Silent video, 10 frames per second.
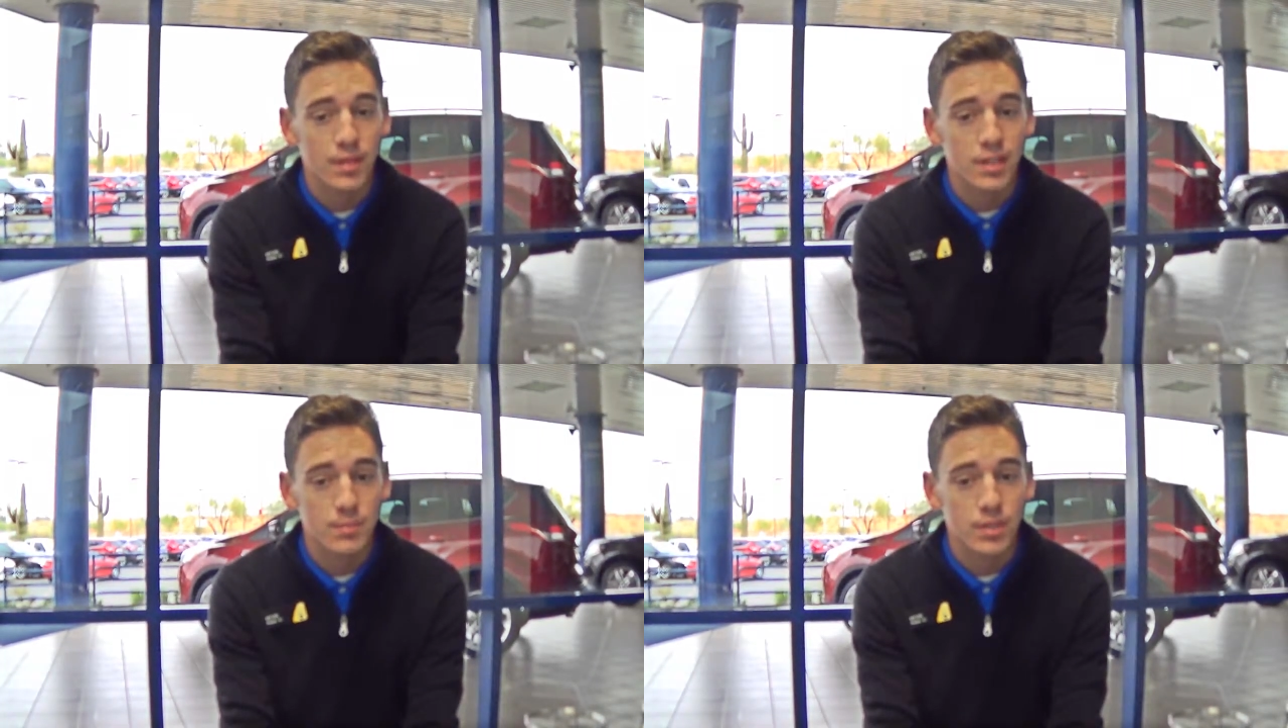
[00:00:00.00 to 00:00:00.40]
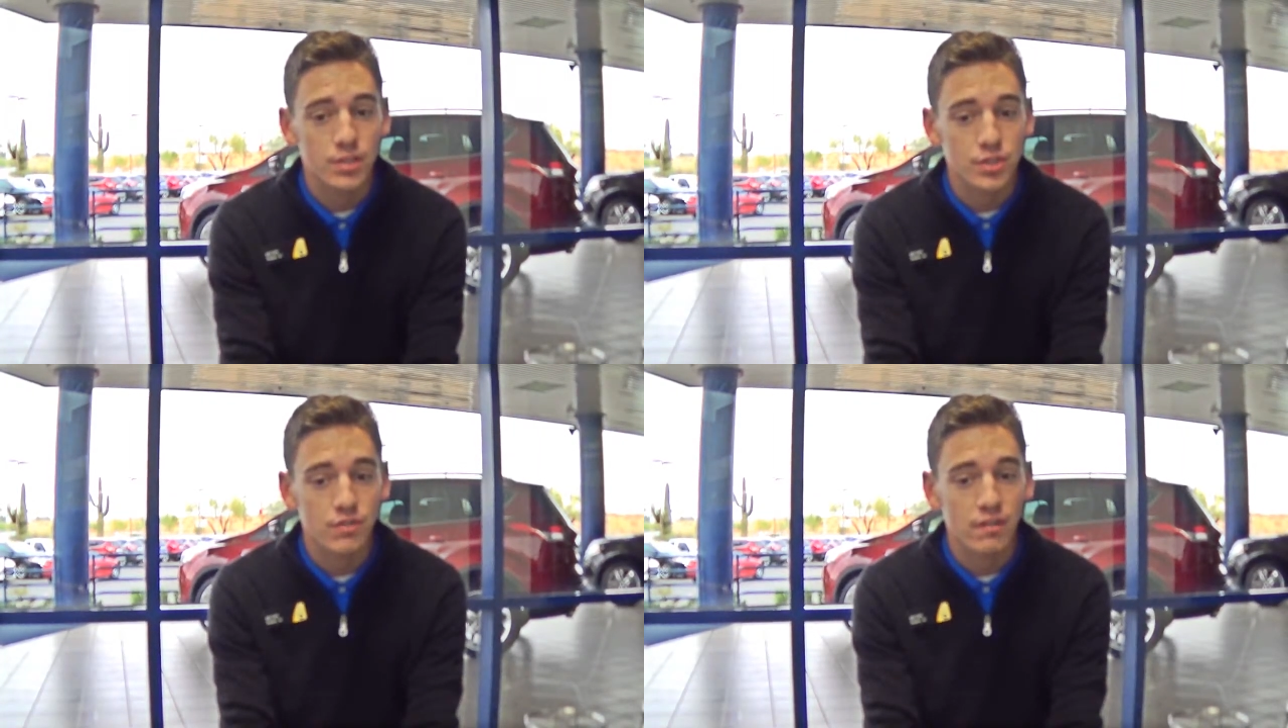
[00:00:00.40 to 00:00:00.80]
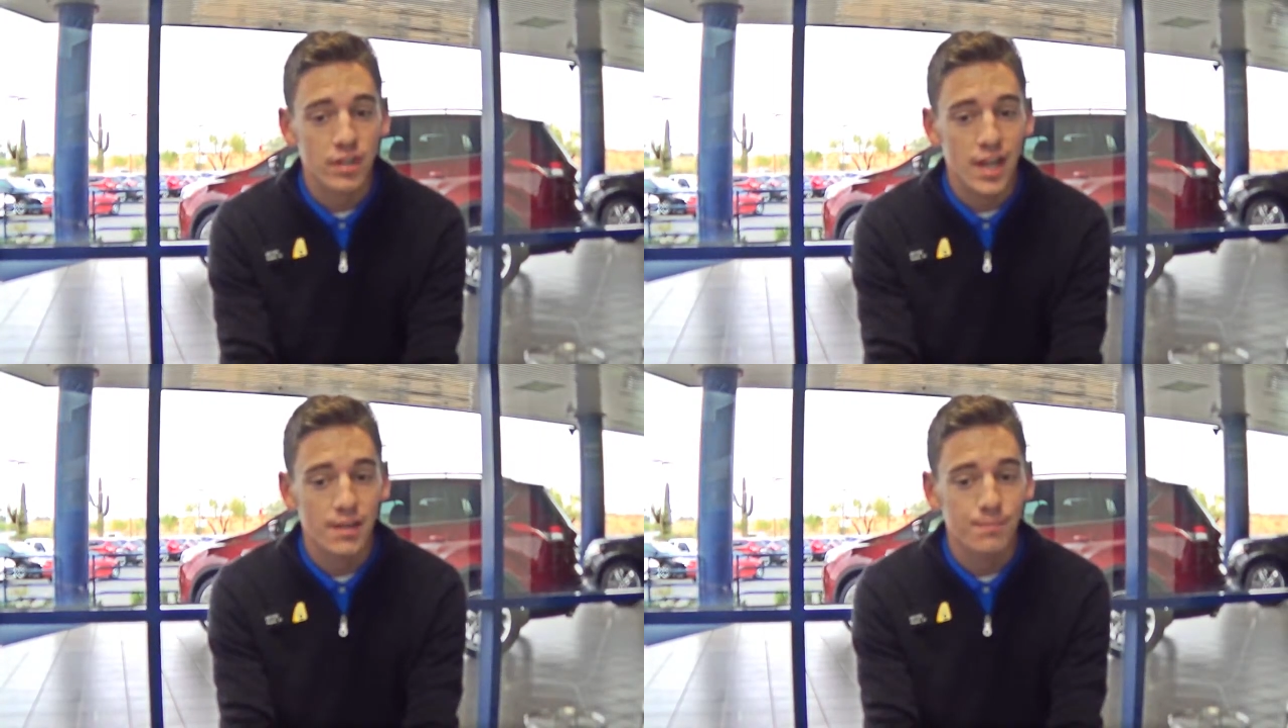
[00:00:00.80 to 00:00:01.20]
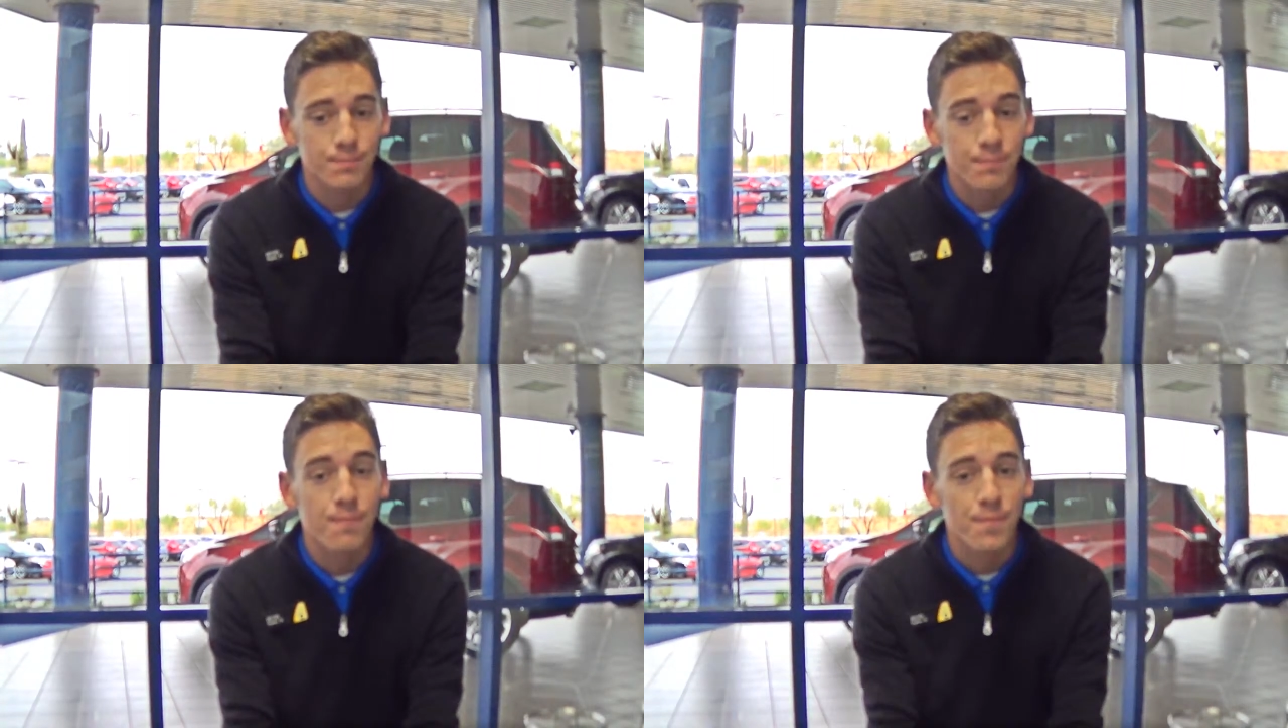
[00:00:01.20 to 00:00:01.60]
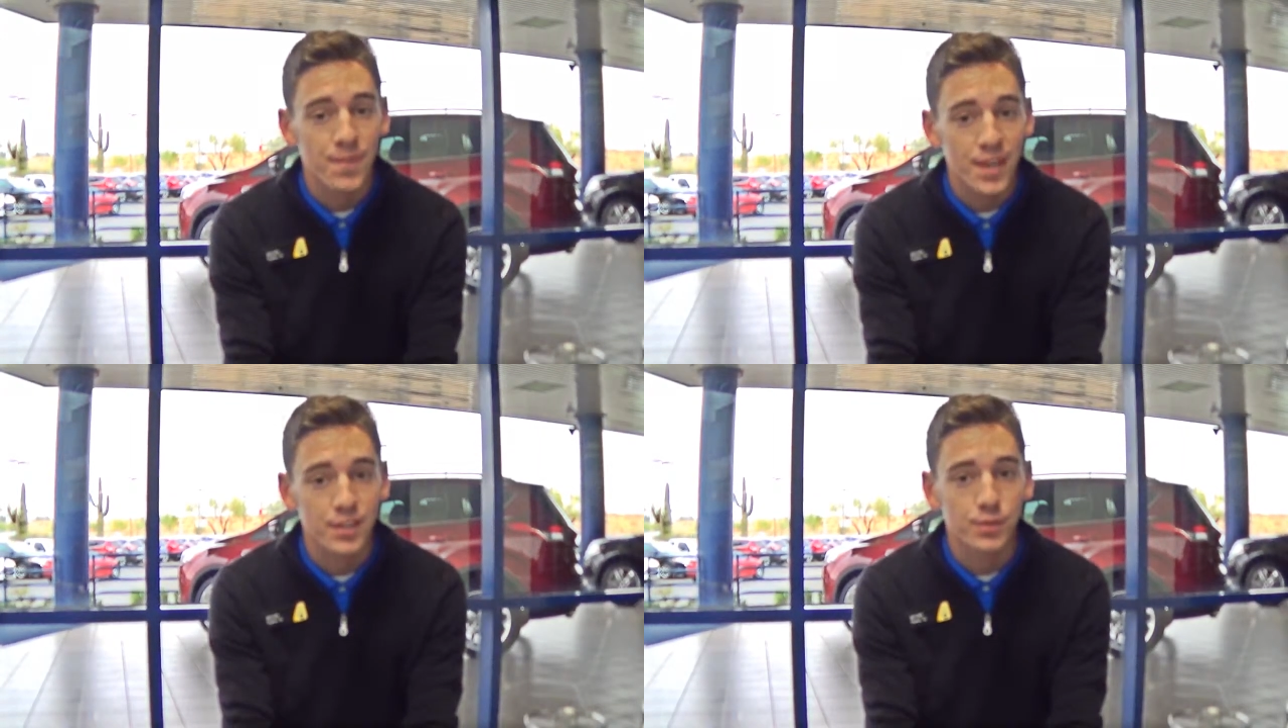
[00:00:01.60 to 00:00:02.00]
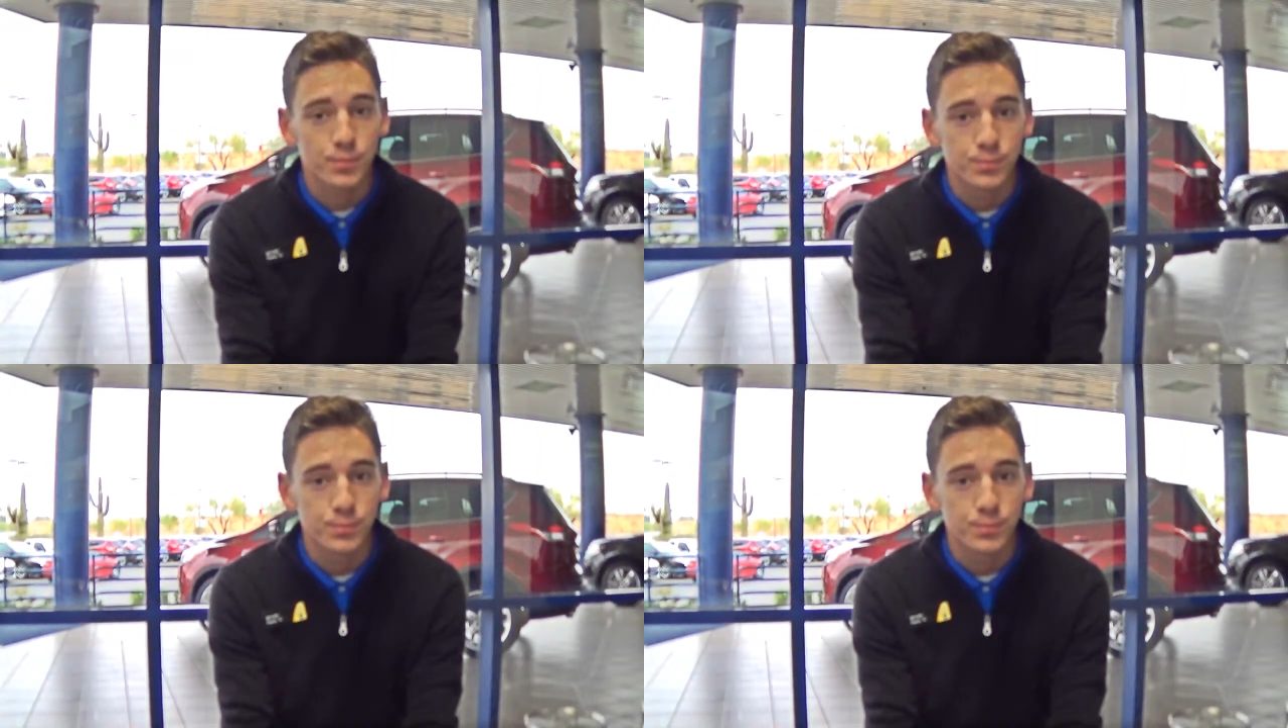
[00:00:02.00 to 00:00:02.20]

experience you've ever had. Thank you.